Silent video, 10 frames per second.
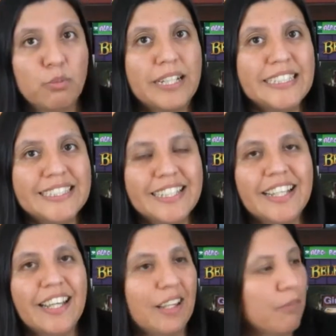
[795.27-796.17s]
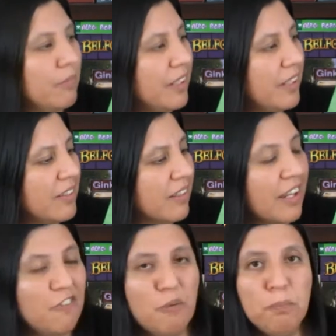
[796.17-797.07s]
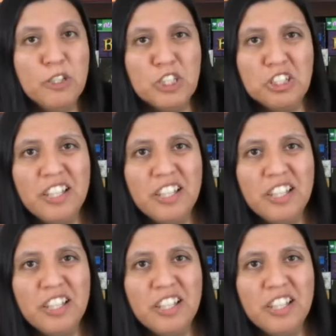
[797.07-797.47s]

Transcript: racing game, and it's kind of a push your